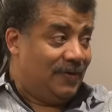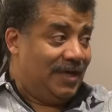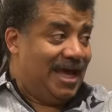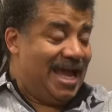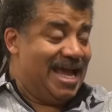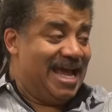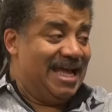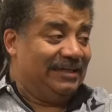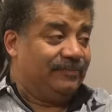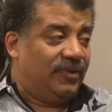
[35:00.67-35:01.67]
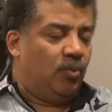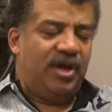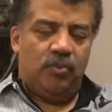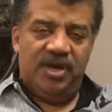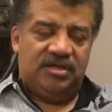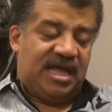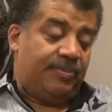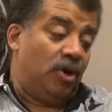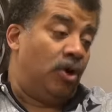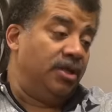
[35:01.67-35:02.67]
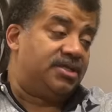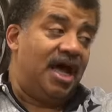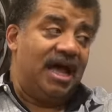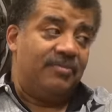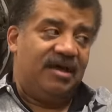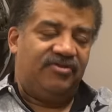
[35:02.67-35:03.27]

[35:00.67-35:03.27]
And we've seen that happen. We, it's happening all the time, right.